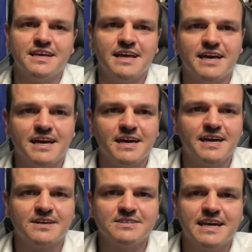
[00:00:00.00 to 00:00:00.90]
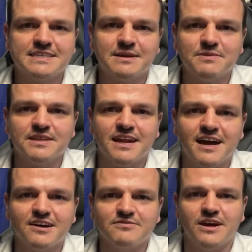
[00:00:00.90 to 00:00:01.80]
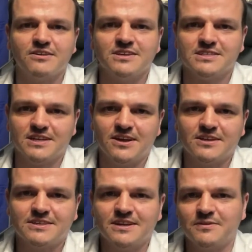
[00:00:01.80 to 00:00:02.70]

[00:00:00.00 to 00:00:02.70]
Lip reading: Because that's something that I've noticed a lot,